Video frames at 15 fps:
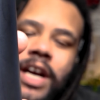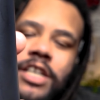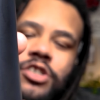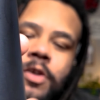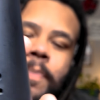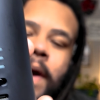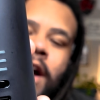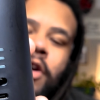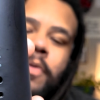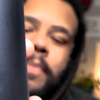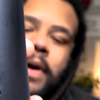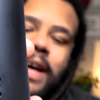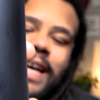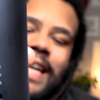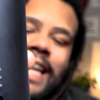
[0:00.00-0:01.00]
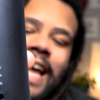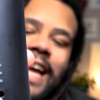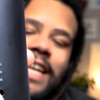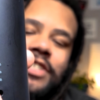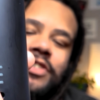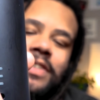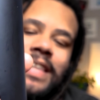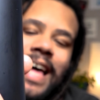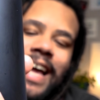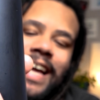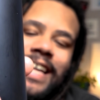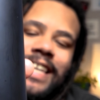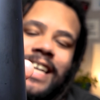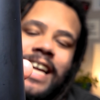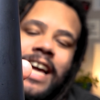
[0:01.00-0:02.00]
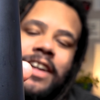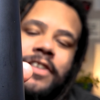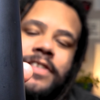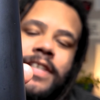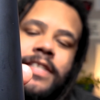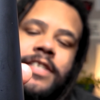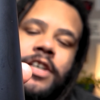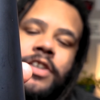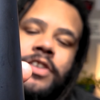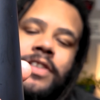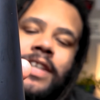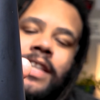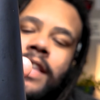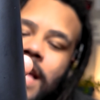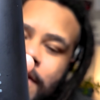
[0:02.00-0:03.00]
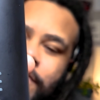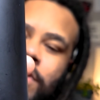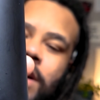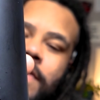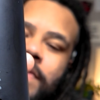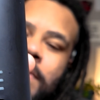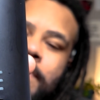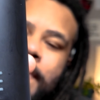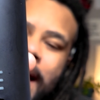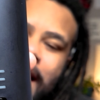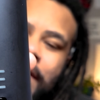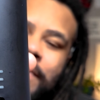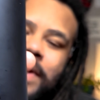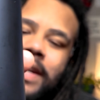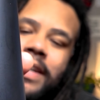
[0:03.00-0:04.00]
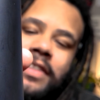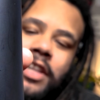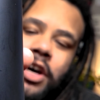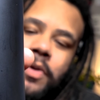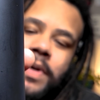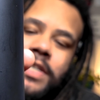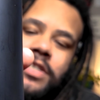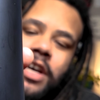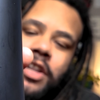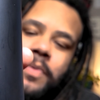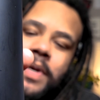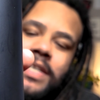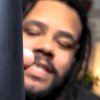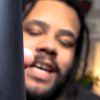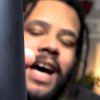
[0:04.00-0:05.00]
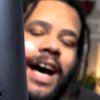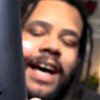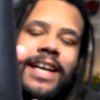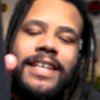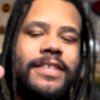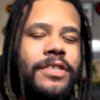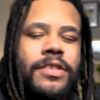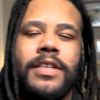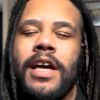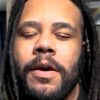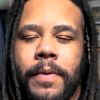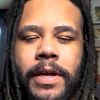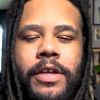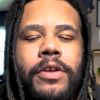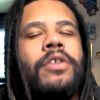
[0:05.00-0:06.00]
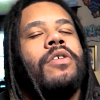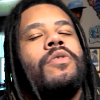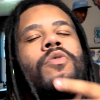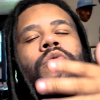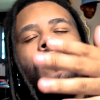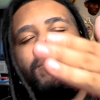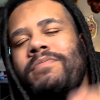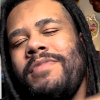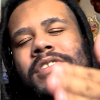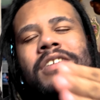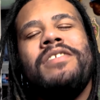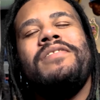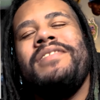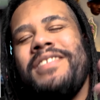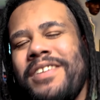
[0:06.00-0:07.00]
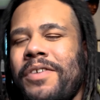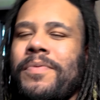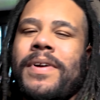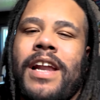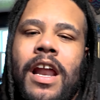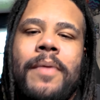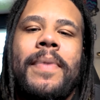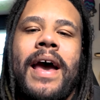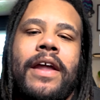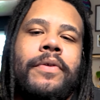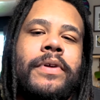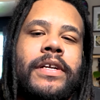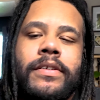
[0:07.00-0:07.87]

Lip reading: got your power button and your light indicators that tell you the level of the battery, lowest all the way to highest, so that way you don't run out of battery.